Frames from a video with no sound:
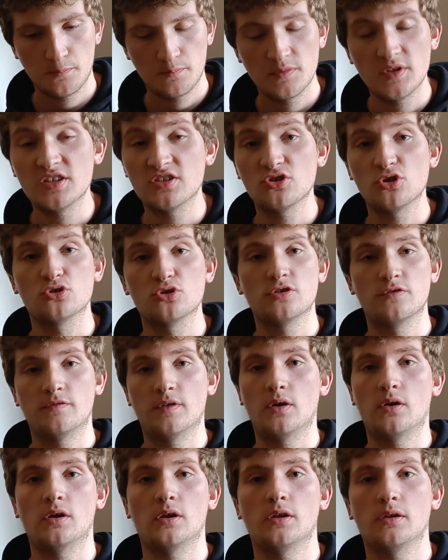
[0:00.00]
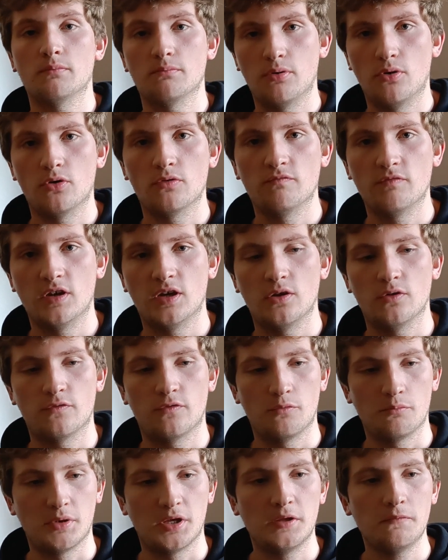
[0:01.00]
This is also a very important video
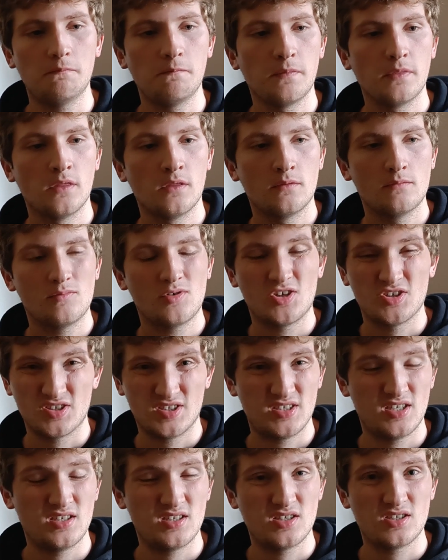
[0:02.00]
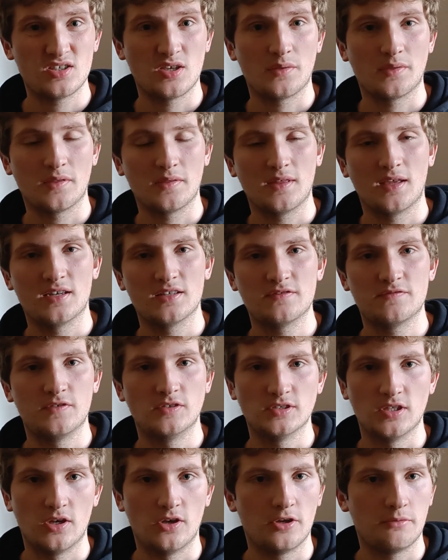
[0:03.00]
for me, because this is something that has
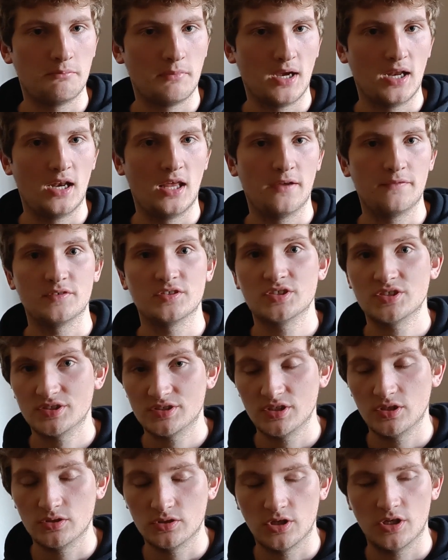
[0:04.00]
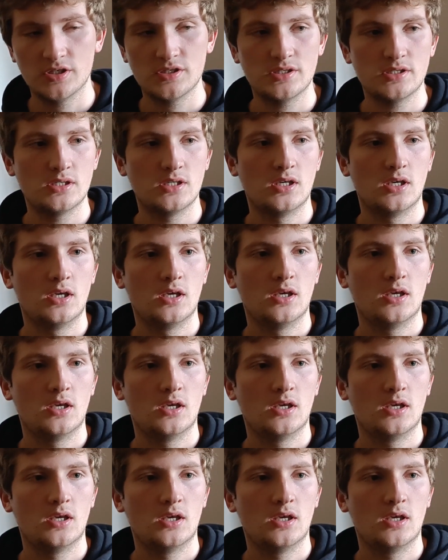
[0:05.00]
filled a lot in my life and still does,